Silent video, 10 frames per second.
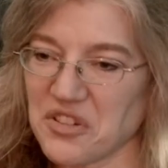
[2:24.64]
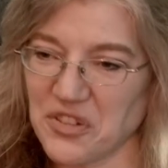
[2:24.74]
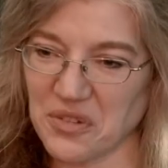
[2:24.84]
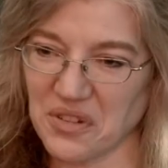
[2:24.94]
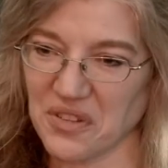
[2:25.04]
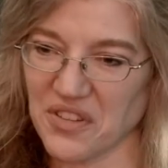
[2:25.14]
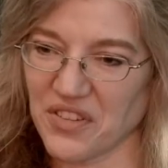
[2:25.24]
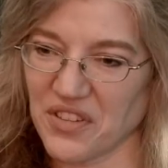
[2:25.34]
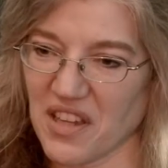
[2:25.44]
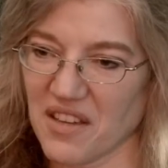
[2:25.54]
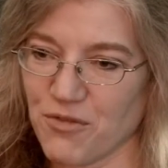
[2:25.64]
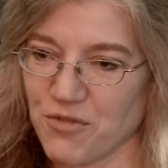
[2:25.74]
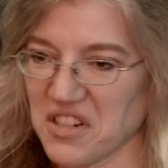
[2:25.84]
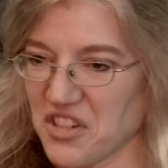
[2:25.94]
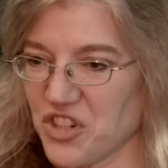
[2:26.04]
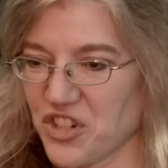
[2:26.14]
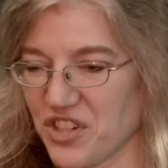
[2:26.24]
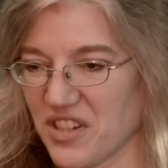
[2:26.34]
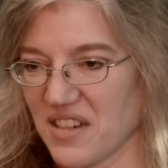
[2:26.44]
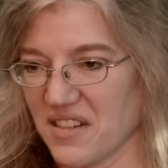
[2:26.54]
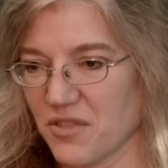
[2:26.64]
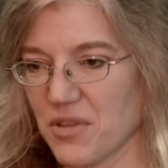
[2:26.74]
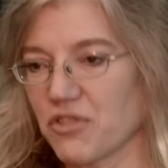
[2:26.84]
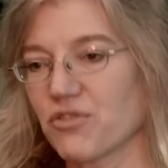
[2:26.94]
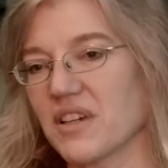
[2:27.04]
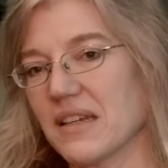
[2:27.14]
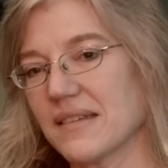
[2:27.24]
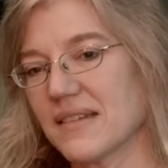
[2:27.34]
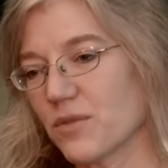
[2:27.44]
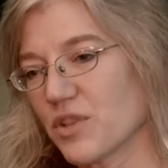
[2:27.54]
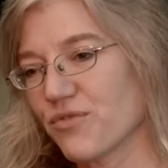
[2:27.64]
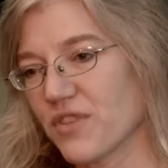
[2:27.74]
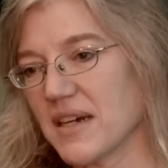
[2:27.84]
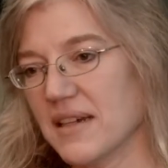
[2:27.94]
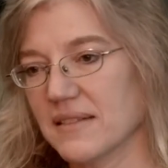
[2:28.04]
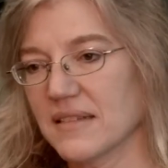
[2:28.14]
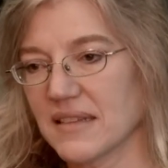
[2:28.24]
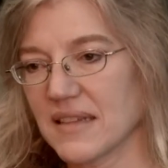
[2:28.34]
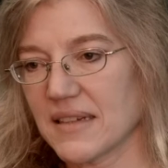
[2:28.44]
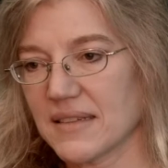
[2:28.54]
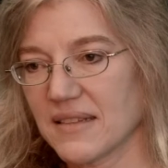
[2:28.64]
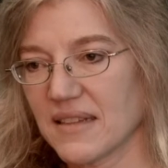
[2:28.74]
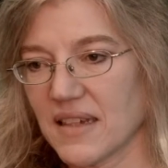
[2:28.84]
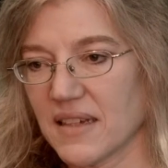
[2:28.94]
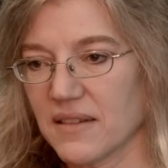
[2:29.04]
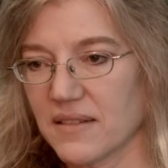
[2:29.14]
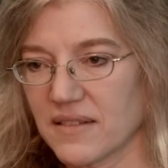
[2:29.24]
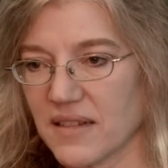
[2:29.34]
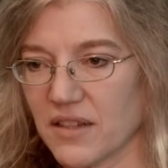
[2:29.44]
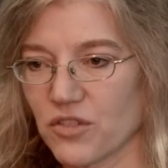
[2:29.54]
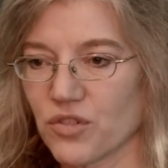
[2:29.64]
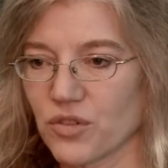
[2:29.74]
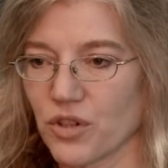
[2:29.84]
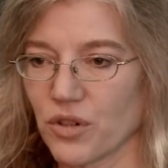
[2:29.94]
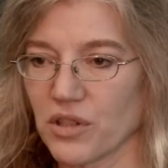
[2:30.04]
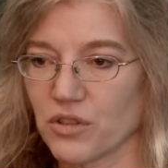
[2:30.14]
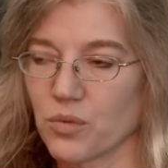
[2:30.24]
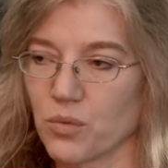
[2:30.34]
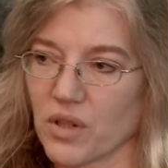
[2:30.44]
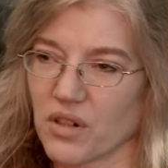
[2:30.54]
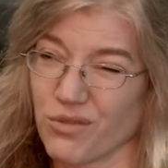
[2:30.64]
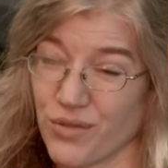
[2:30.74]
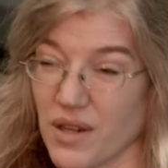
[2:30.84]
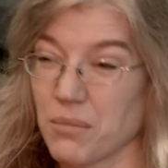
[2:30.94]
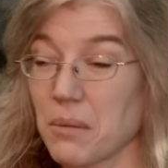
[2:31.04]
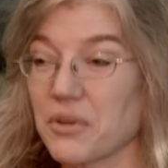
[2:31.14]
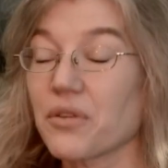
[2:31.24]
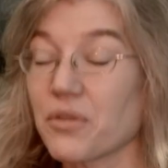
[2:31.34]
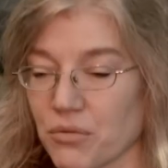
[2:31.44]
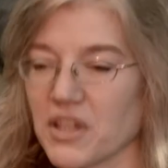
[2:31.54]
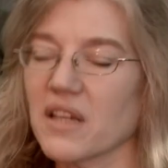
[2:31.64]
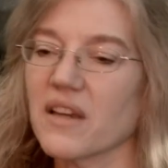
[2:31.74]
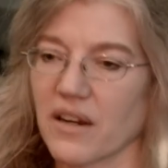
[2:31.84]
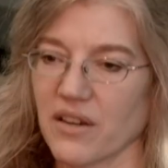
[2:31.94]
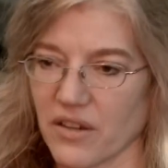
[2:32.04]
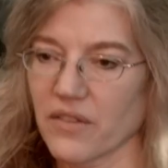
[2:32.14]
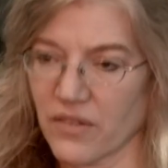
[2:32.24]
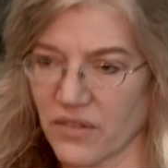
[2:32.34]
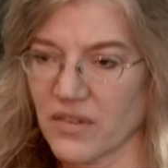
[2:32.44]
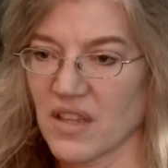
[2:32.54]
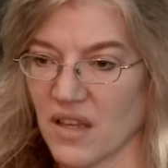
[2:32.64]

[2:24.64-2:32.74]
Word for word: students uh, finish and graduate, we find that they tend to go into one of probably three areas.